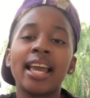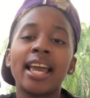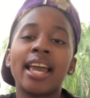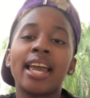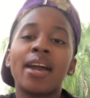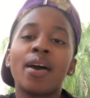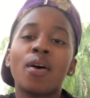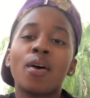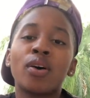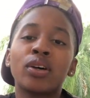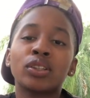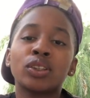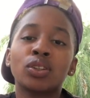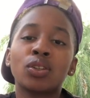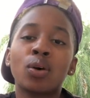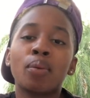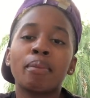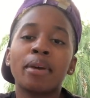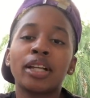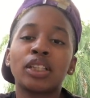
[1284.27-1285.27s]
And
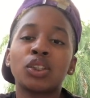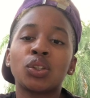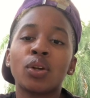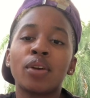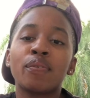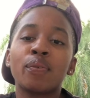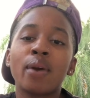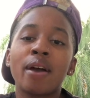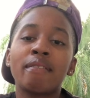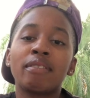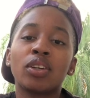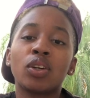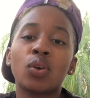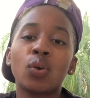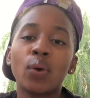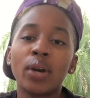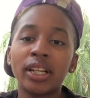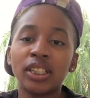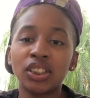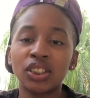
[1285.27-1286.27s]
also make sure if you have any
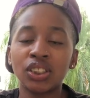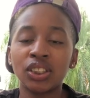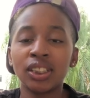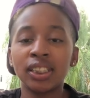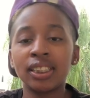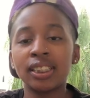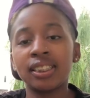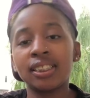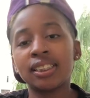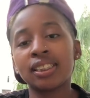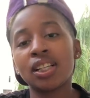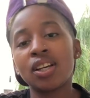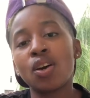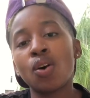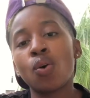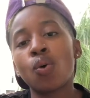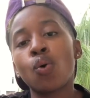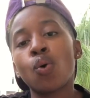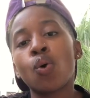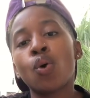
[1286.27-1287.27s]
questions
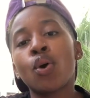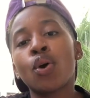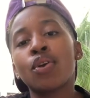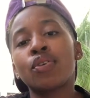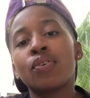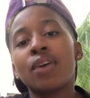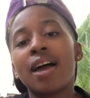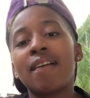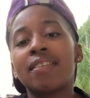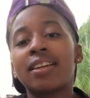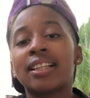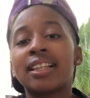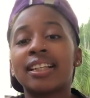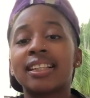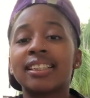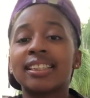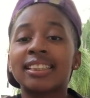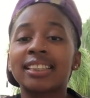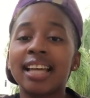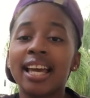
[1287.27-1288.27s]
or if you have
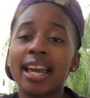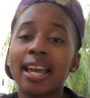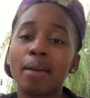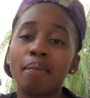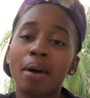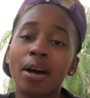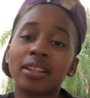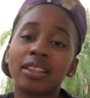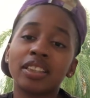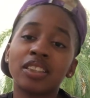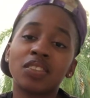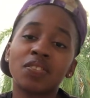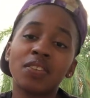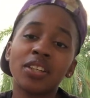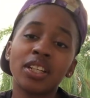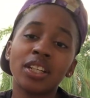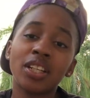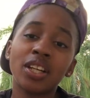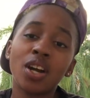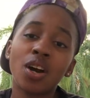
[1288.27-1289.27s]
anything to say about this
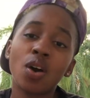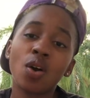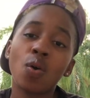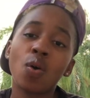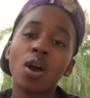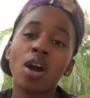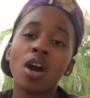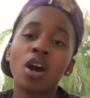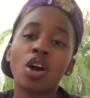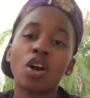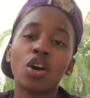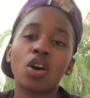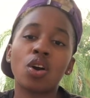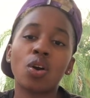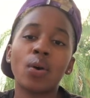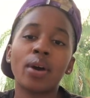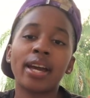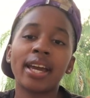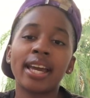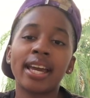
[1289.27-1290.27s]
video,
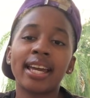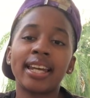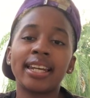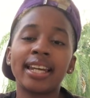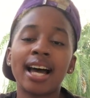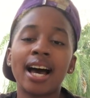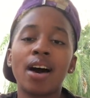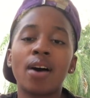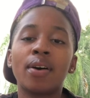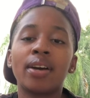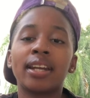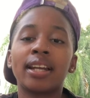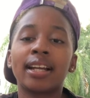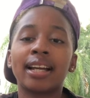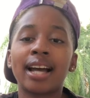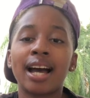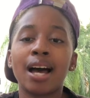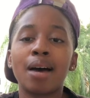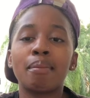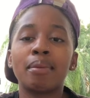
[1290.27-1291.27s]
go ahead down in the
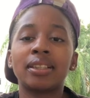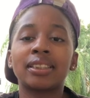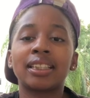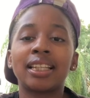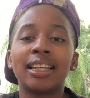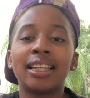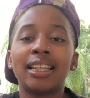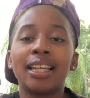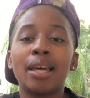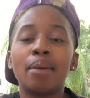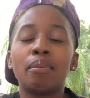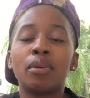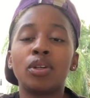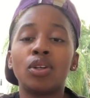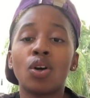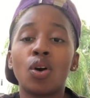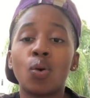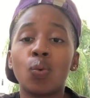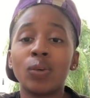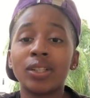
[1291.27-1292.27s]
comments and let me
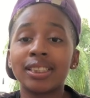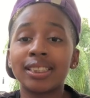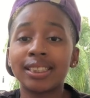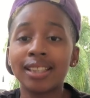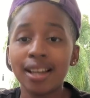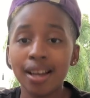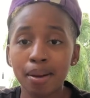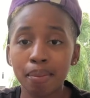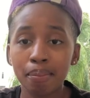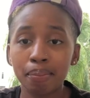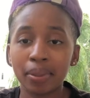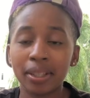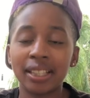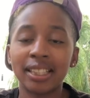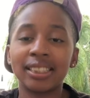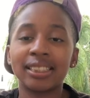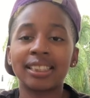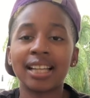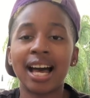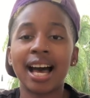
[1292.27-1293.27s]
know what's up,
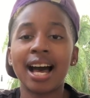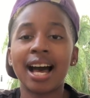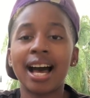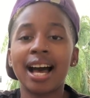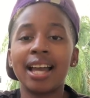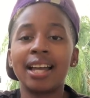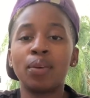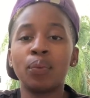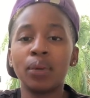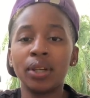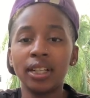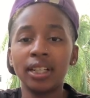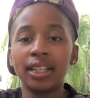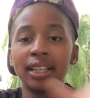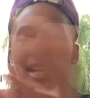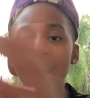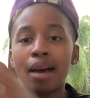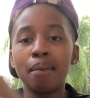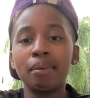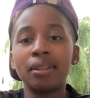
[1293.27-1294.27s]
because I read the
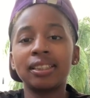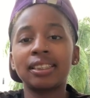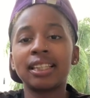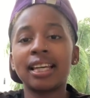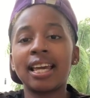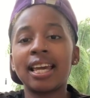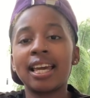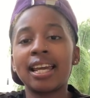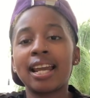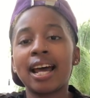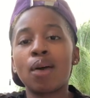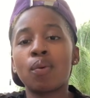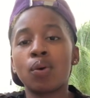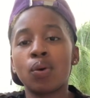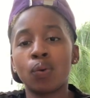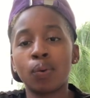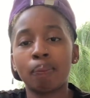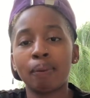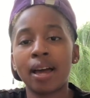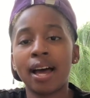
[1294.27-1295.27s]
comments and I
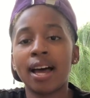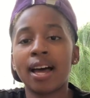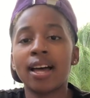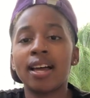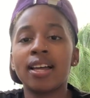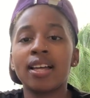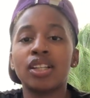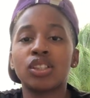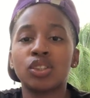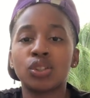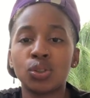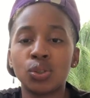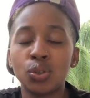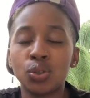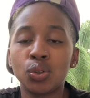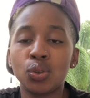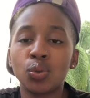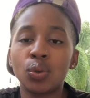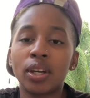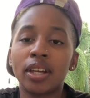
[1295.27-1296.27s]
will reply to
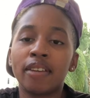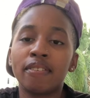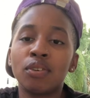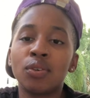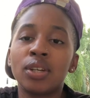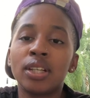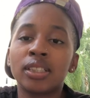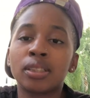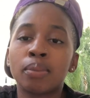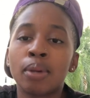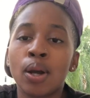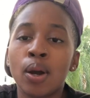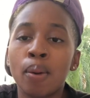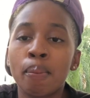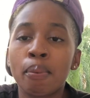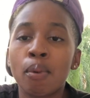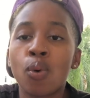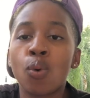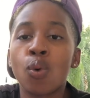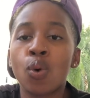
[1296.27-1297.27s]
you if you need some help,
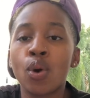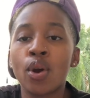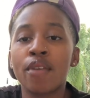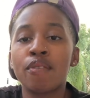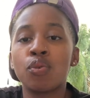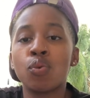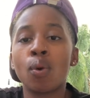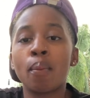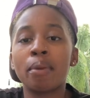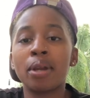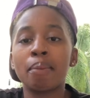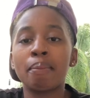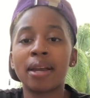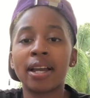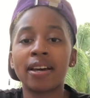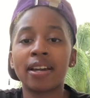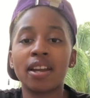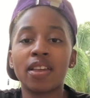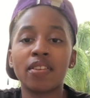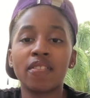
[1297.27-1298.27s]
or if you want me to
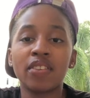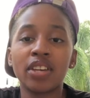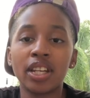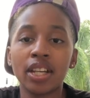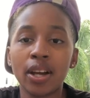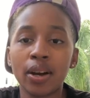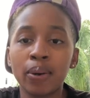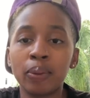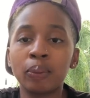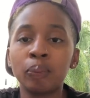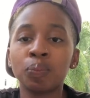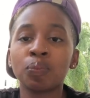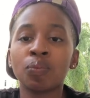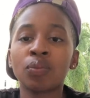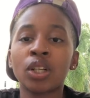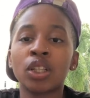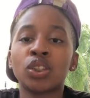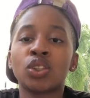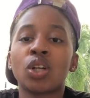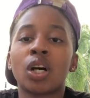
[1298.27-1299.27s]
make another video
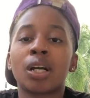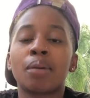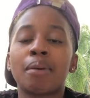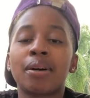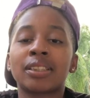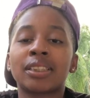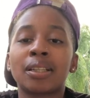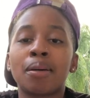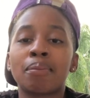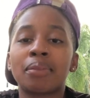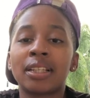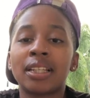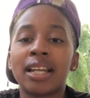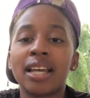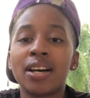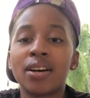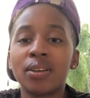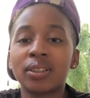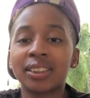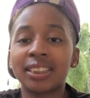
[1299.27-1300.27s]
talking about something
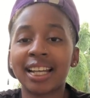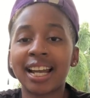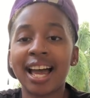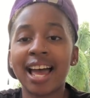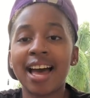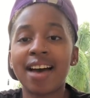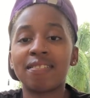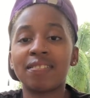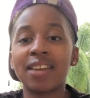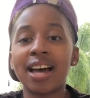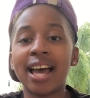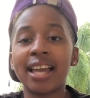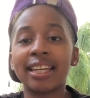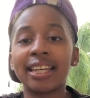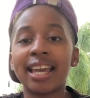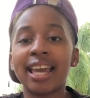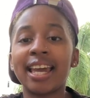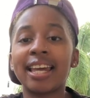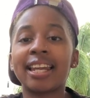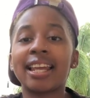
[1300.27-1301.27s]
else that I have not
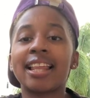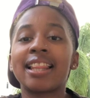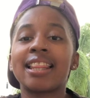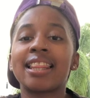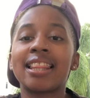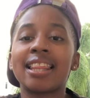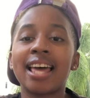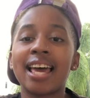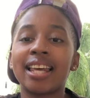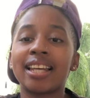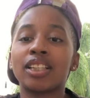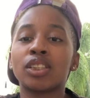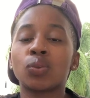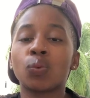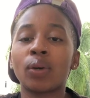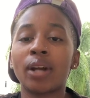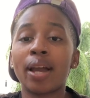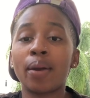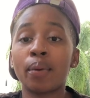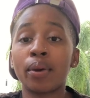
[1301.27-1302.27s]
yet. That is
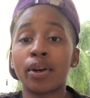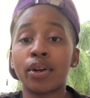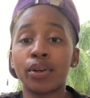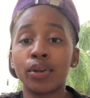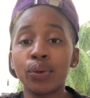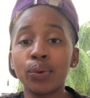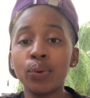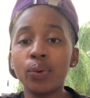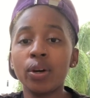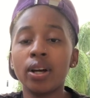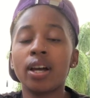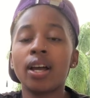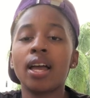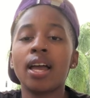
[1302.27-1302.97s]
what I want to do.